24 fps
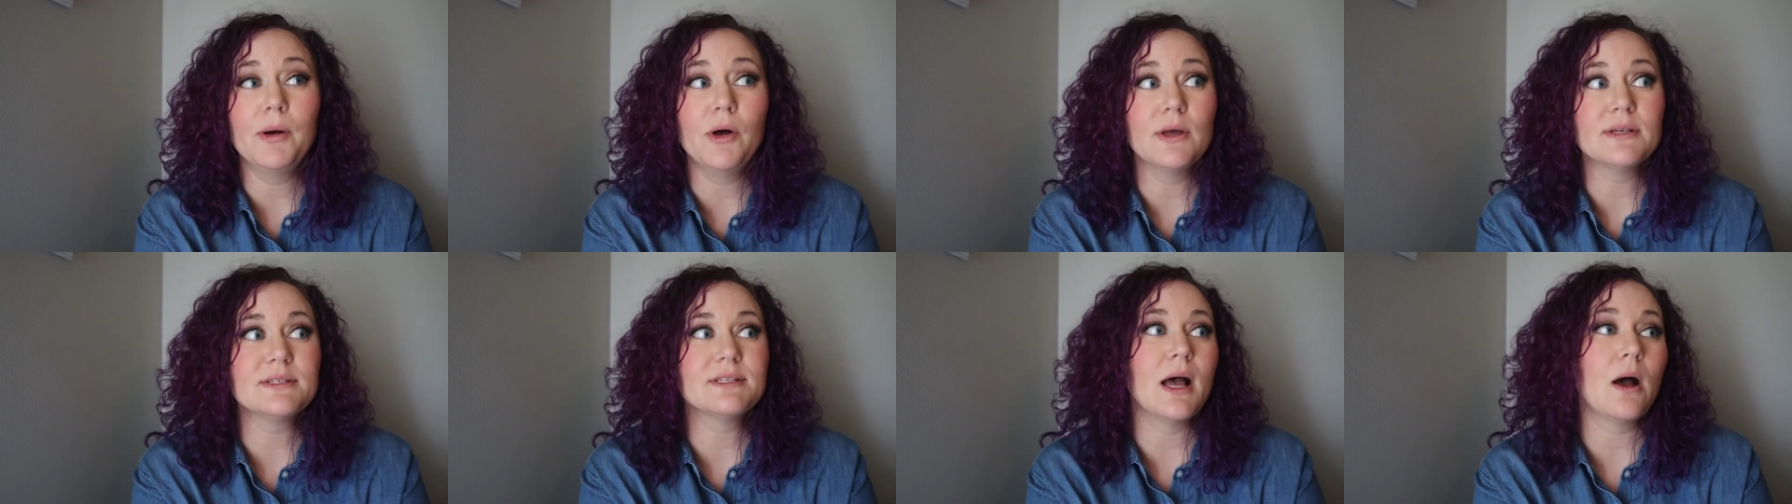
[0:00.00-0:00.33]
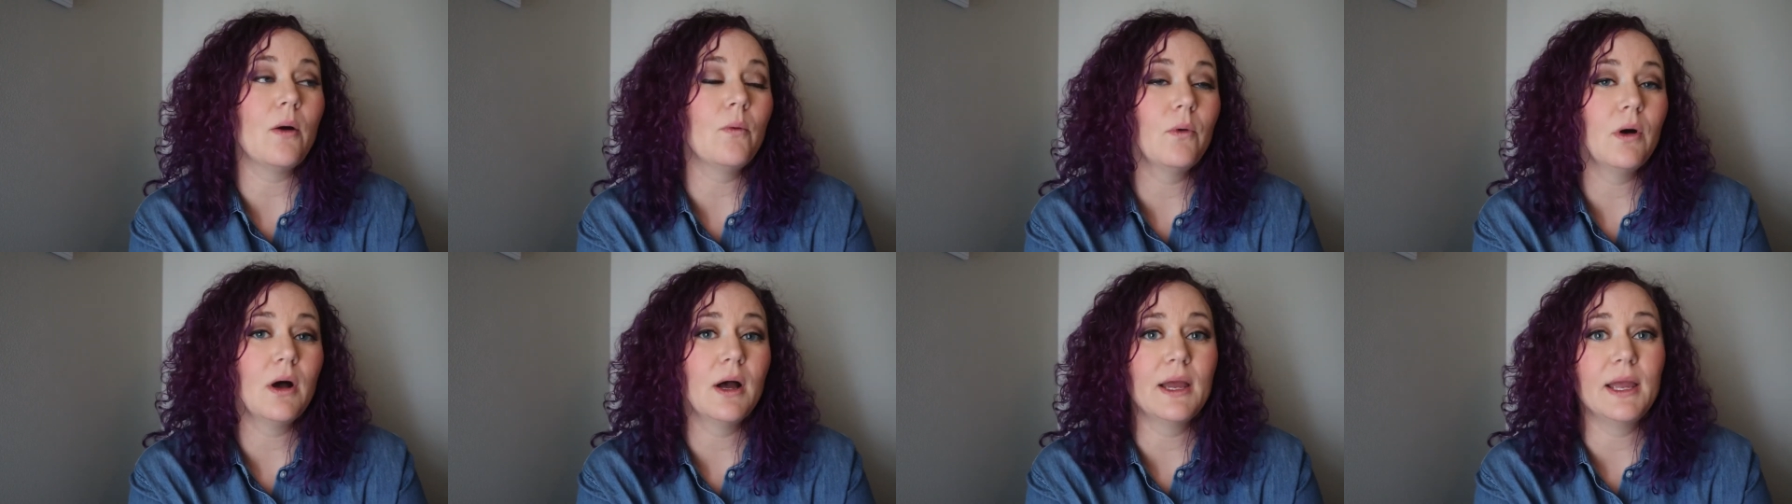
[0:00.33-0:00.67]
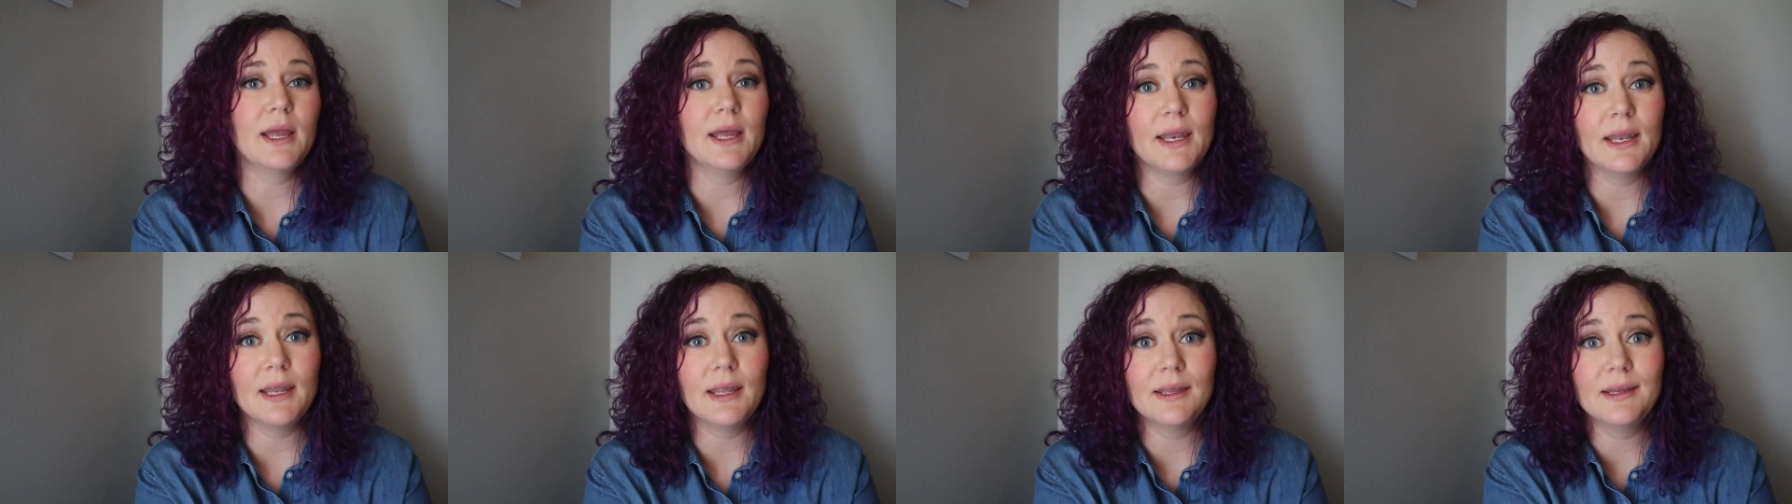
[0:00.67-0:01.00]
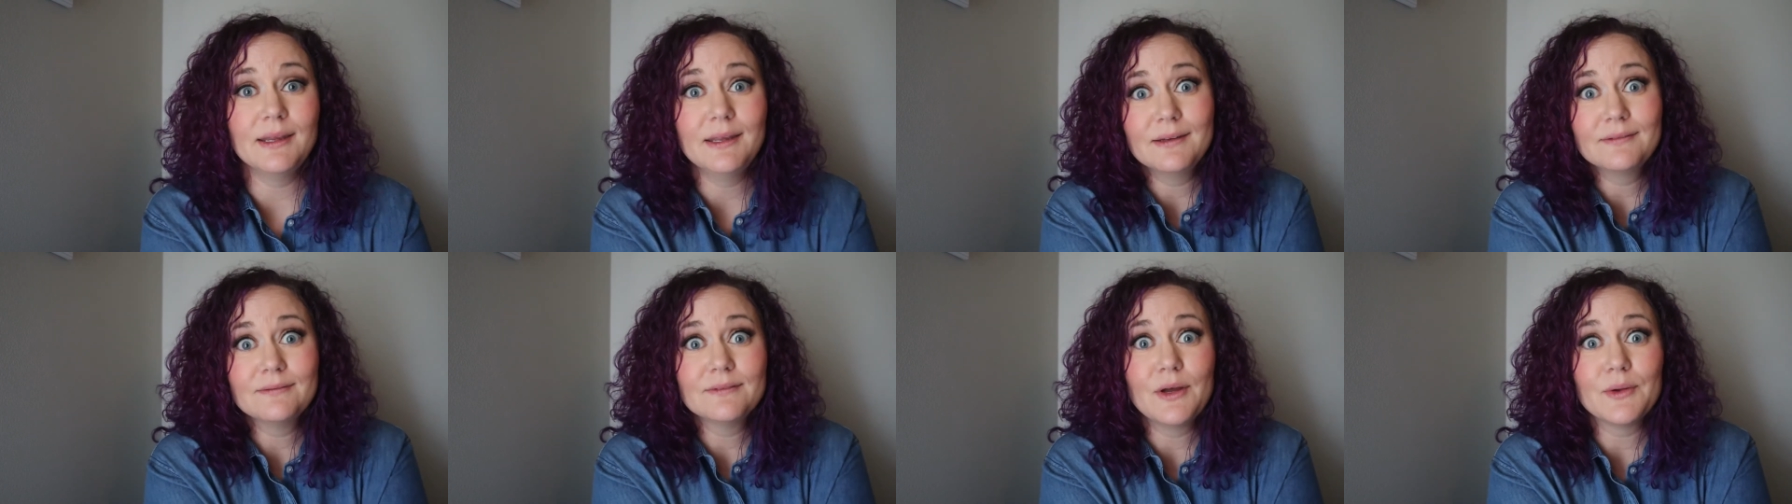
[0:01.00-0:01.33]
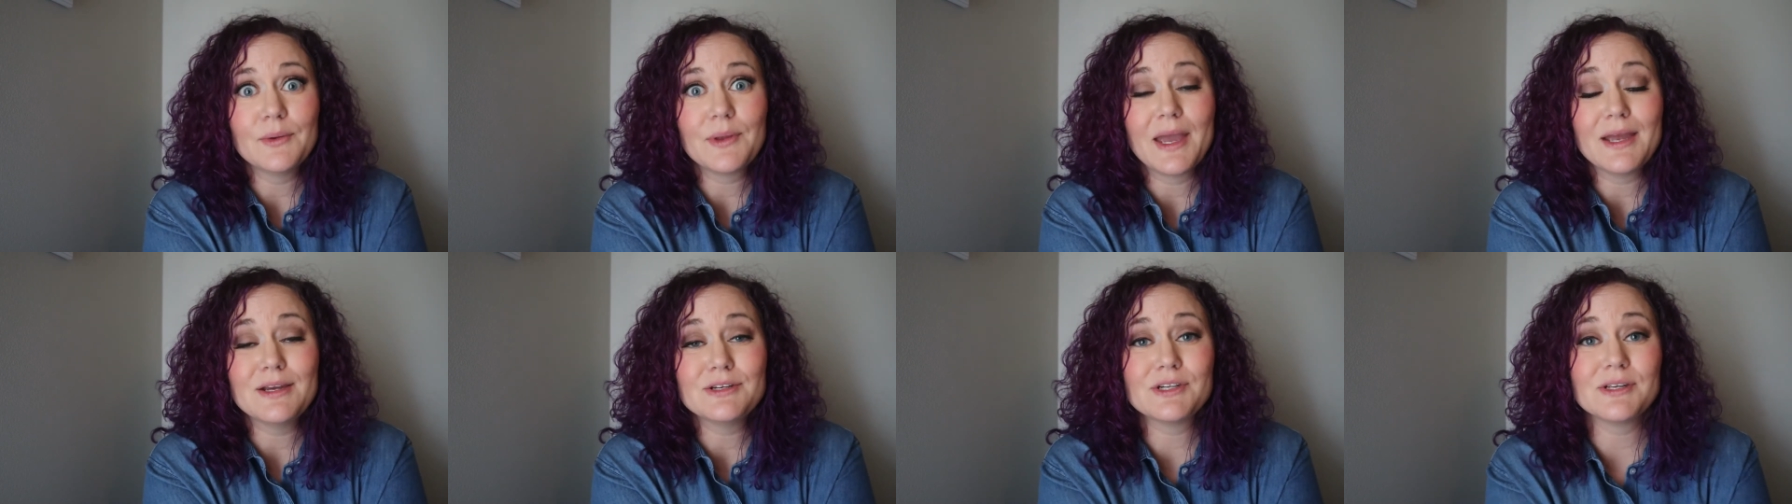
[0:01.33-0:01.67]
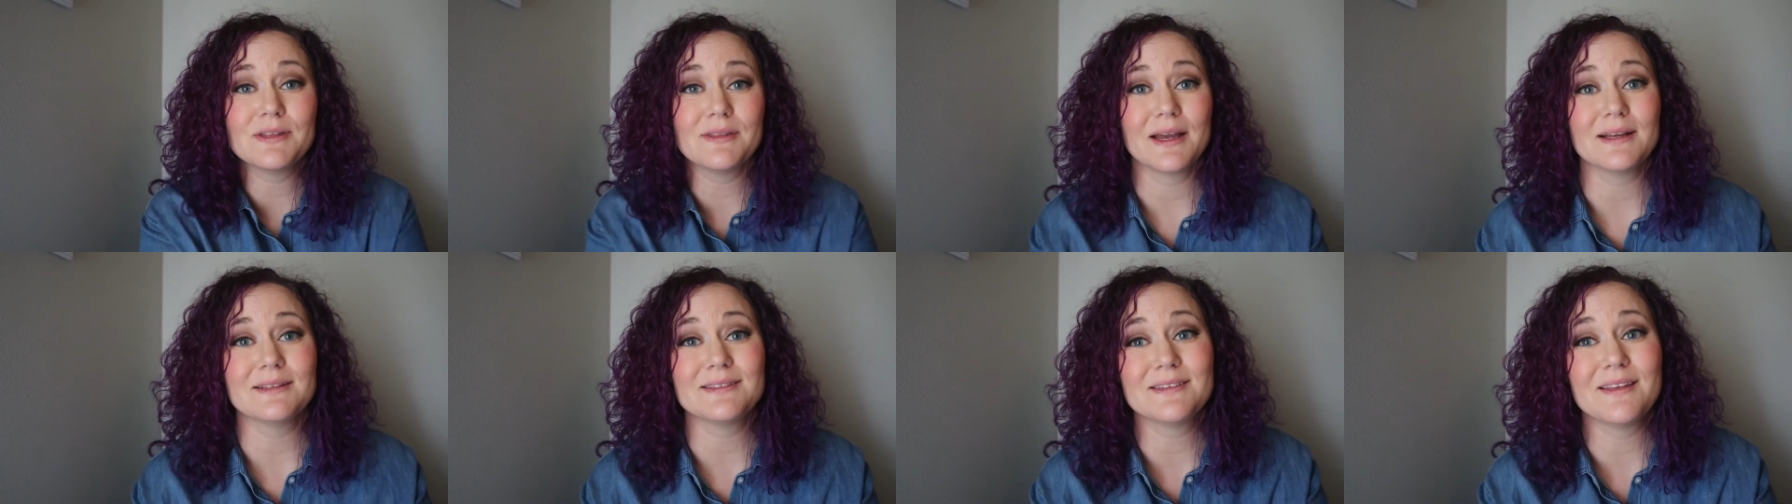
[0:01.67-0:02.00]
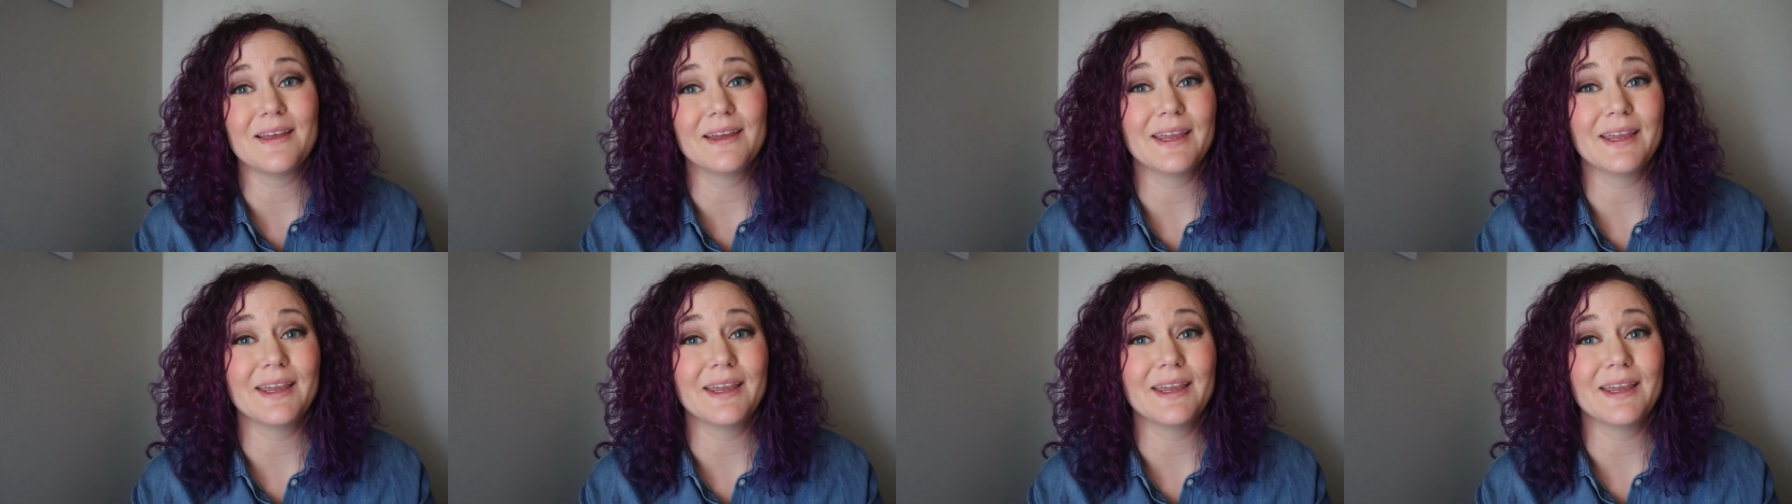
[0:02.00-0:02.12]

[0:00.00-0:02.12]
plus I want a location that's